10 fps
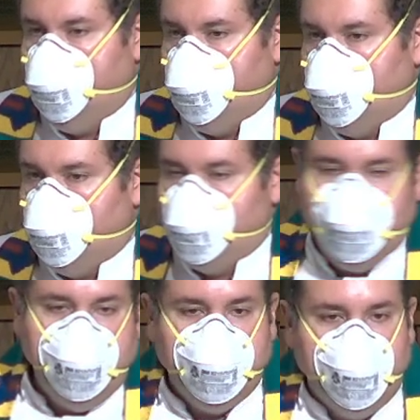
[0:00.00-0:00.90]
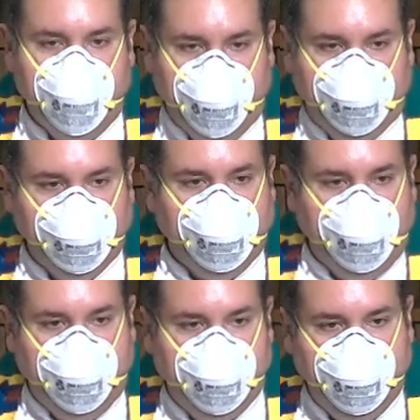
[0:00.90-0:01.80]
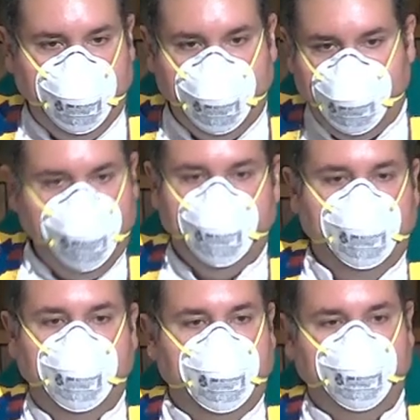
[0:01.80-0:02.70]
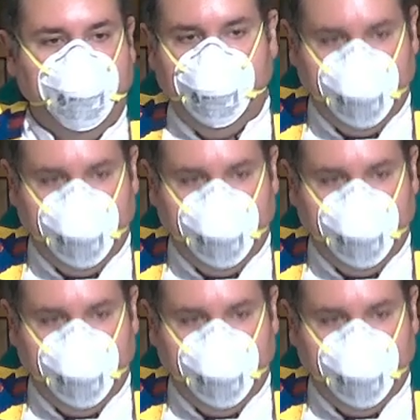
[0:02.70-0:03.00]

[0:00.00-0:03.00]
My God, like, how did he have that in